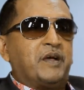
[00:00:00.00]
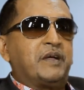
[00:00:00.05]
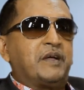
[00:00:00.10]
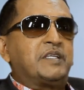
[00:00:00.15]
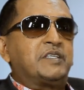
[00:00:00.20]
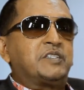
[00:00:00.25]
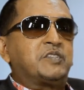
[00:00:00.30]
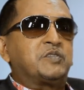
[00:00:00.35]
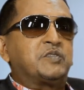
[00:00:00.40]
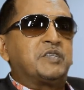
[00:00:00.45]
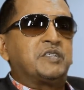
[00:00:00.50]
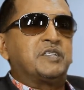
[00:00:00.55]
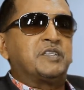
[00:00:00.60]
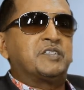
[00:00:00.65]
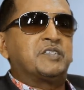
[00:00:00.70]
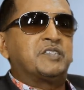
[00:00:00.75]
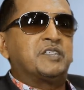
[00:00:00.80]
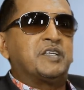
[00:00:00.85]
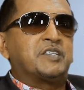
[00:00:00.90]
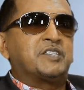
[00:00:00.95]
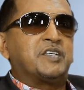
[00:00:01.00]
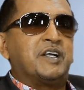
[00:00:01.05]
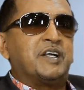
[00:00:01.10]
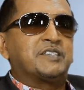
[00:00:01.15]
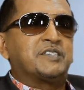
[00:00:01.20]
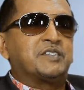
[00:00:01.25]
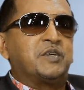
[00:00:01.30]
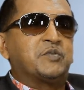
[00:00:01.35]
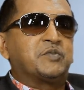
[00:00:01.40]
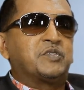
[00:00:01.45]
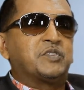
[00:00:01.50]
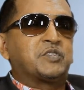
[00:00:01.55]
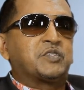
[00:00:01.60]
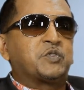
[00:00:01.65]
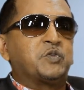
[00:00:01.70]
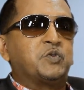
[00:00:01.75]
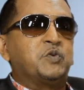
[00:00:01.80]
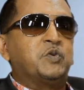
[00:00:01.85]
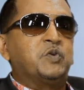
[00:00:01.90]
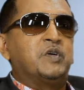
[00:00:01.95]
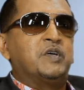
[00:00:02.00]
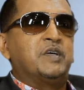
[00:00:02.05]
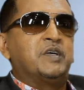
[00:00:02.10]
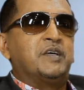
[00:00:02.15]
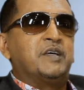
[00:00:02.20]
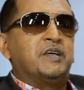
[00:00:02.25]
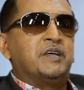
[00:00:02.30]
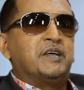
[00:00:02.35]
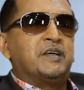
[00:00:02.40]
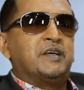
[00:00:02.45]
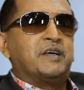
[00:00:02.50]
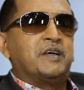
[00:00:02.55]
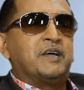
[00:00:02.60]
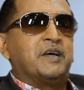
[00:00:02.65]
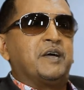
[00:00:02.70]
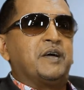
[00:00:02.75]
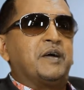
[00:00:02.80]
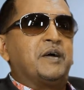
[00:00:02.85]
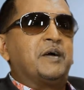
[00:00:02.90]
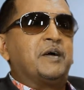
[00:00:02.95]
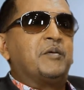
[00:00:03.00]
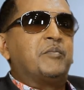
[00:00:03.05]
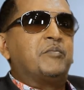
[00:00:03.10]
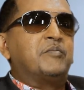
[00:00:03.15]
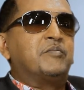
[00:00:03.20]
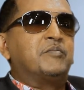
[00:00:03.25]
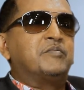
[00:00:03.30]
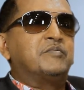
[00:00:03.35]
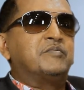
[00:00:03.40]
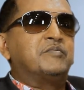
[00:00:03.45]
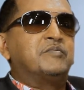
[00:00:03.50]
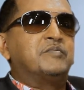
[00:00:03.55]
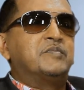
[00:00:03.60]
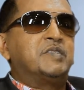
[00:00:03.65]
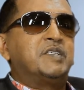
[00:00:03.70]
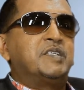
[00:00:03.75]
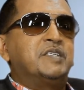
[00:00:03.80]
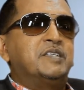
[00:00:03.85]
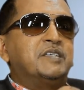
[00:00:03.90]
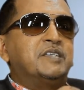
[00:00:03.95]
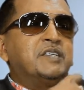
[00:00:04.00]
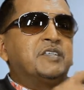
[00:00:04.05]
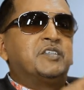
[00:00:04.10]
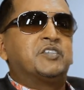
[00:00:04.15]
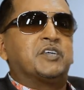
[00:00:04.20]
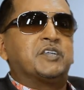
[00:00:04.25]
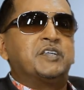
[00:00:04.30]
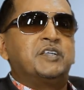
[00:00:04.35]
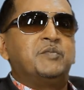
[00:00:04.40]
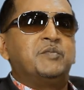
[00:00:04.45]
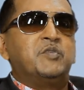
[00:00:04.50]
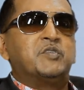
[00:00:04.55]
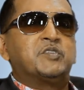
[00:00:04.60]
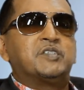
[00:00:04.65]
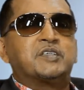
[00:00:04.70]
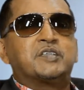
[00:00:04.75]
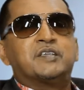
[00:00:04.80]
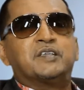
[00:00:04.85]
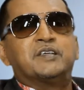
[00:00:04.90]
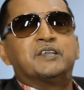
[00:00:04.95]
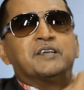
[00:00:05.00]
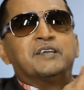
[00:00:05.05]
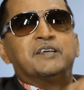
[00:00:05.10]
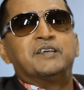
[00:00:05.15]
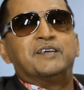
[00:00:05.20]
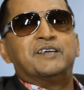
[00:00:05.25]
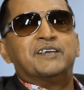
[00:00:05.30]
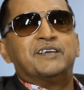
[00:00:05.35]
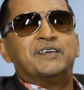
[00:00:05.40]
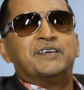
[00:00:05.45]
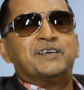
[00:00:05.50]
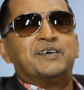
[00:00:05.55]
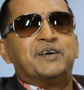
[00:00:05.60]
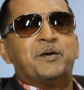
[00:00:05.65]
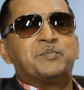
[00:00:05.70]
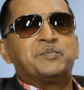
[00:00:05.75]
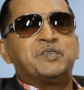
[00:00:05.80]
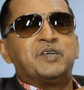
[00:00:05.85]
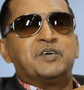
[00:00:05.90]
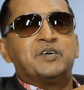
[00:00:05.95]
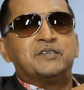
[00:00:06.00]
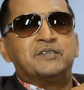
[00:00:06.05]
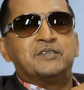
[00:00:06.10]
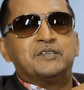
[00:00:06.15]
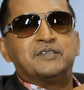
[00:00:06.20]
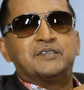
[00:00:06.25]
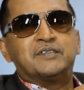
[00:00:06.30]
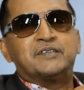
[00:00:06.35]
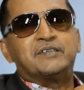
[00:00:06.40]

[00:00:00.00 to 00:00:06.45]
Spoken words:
this is a chance now to show the chutney music uptown.